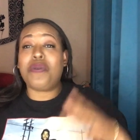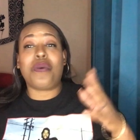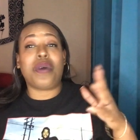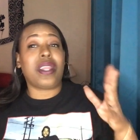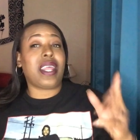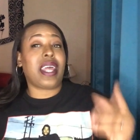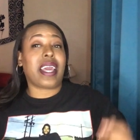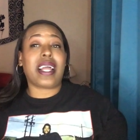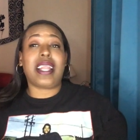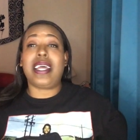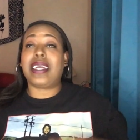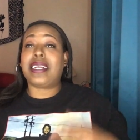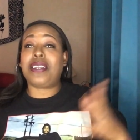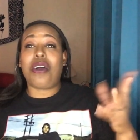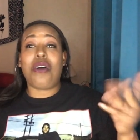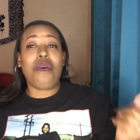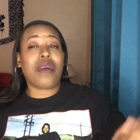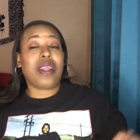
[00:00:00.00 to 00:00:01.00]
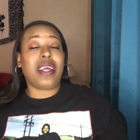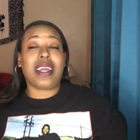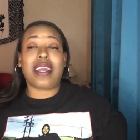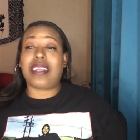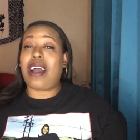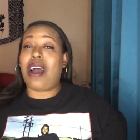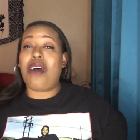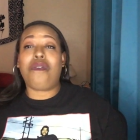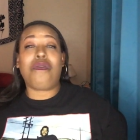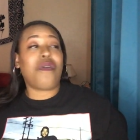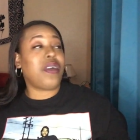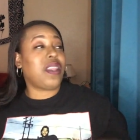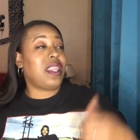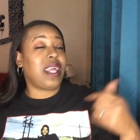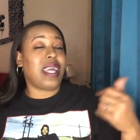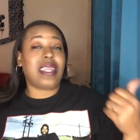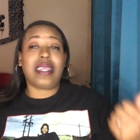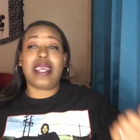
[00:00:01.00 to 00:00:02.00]
whether they clicked on, clicked off, whether
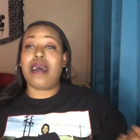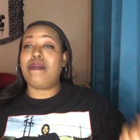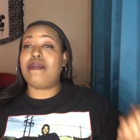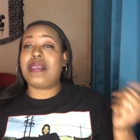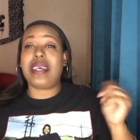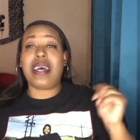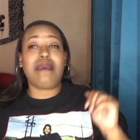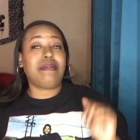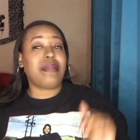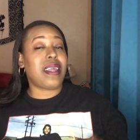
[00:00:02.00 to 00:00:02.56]
they thumbs up,